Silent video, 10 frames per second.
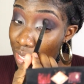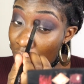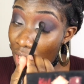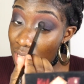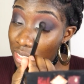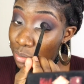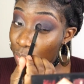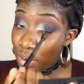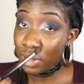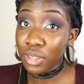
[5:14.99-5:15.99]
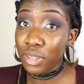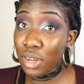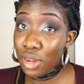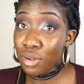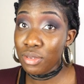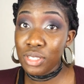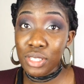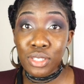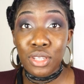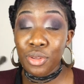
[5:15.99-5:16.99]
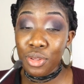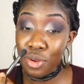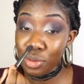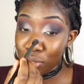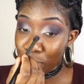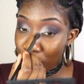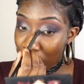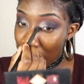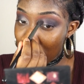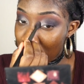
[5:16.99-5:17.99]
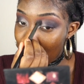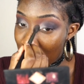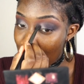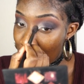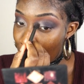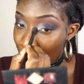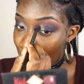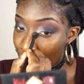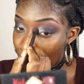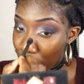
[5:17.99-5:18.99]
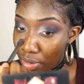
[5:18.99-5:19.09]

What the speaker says: Casper the ghost, so you're going to blend it out.